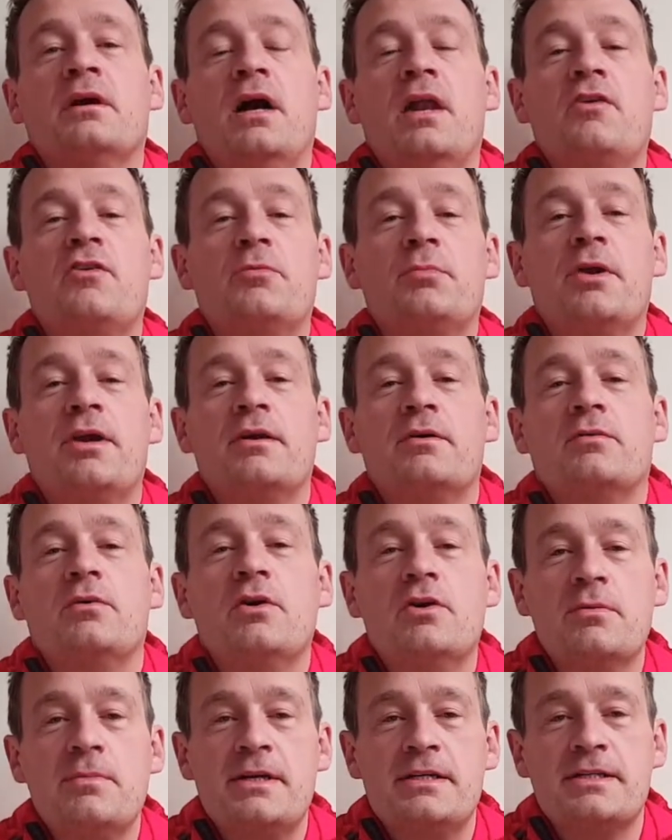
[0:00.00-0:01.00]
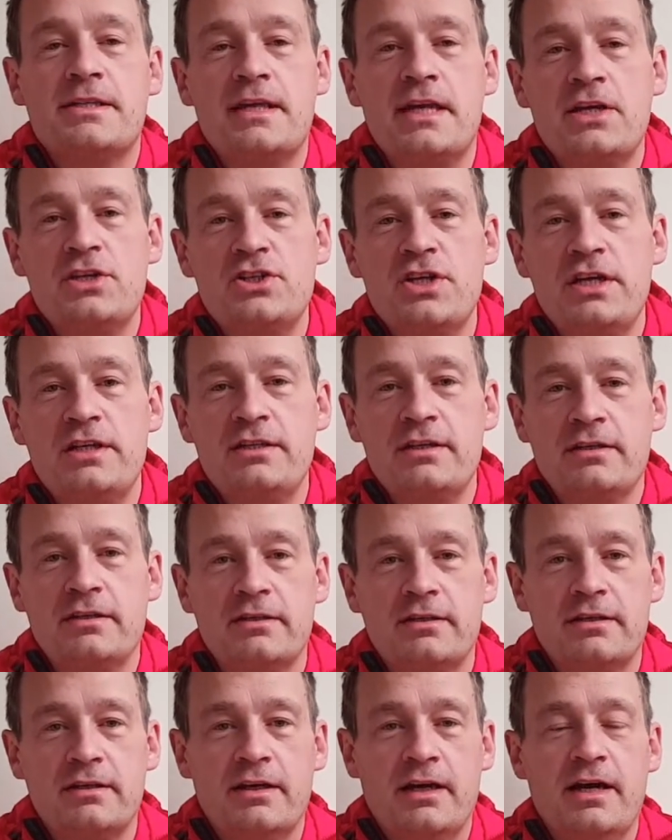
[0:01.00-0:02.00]
Hello everybody, welcome back to the Gear Shed.
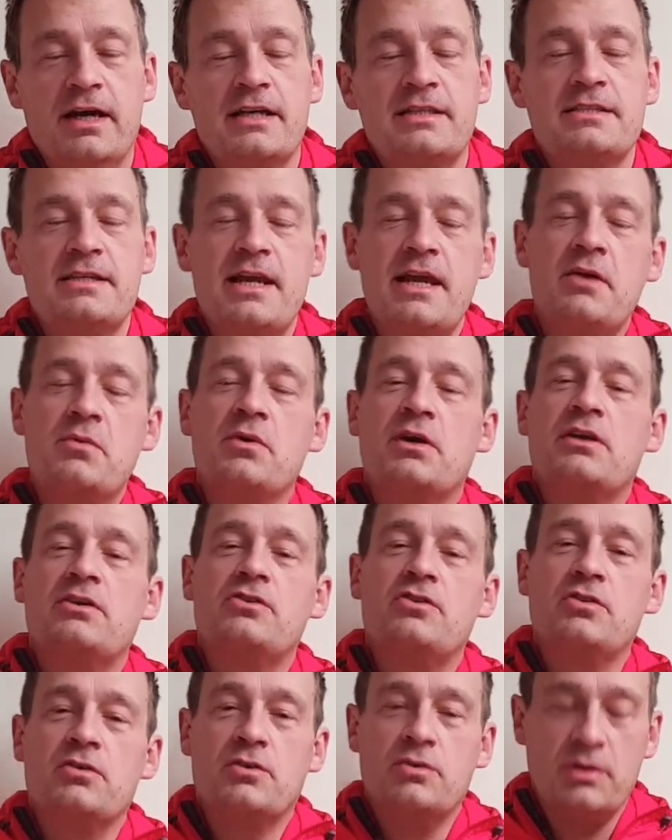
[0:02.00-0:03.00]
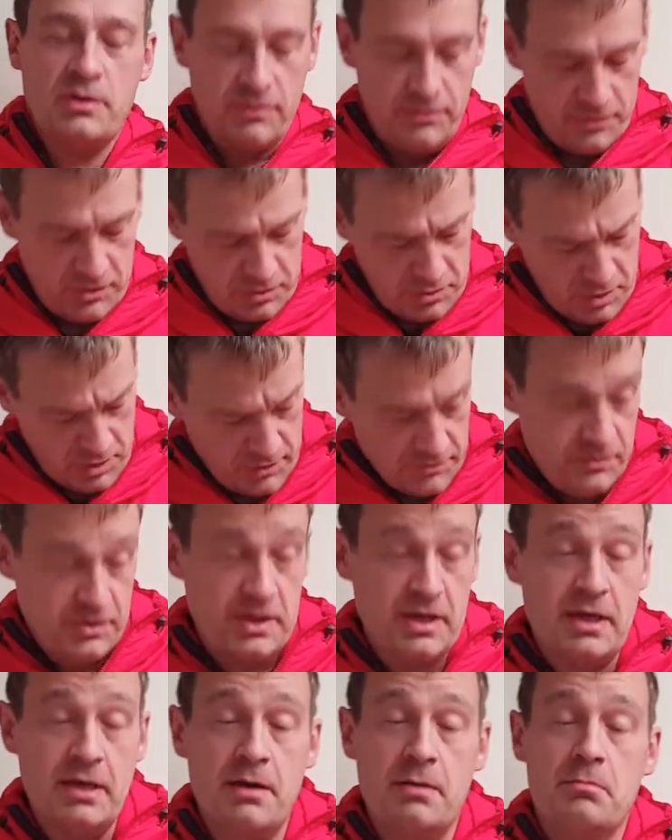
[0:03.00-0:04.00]
Today we're going to do a quick review of
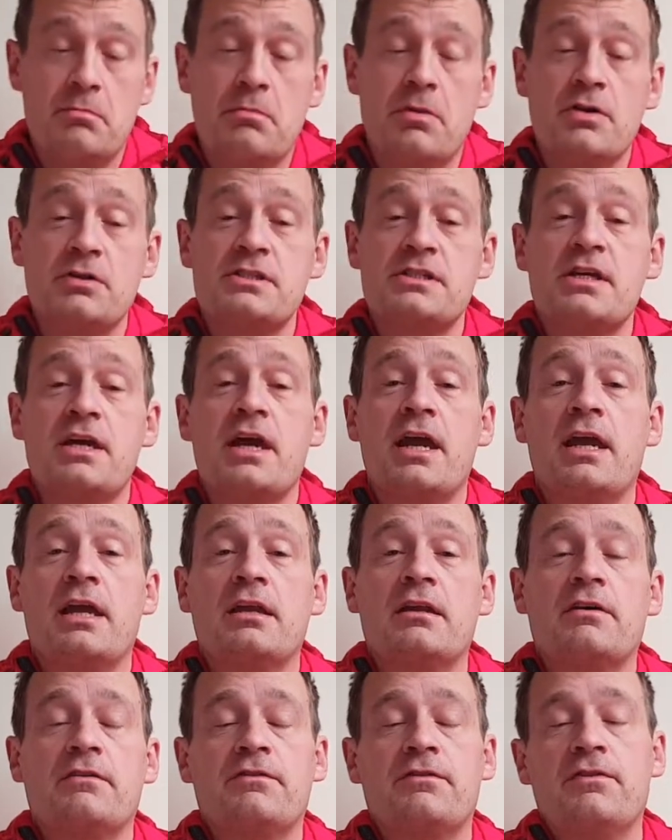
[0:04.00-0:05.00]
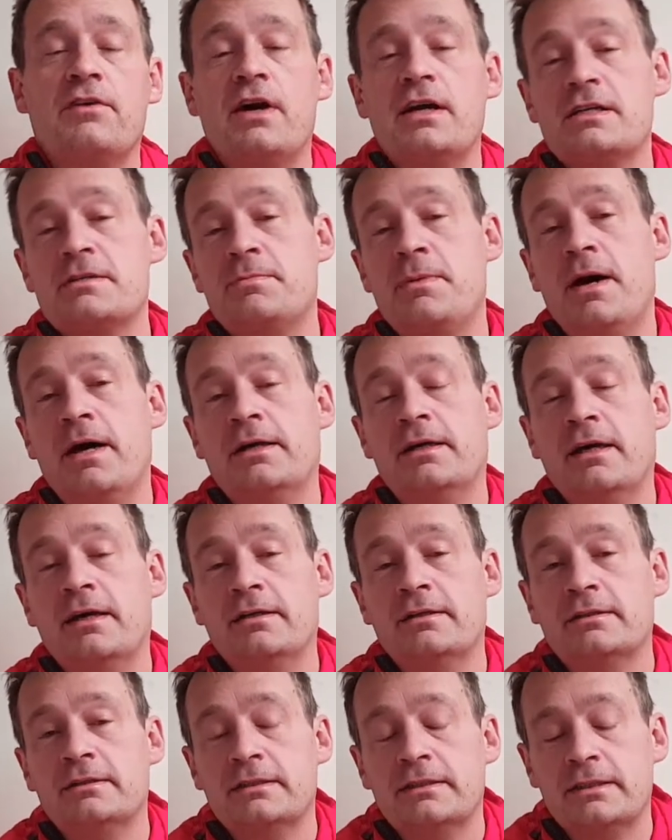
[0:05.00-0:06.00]
the Montane flux parka.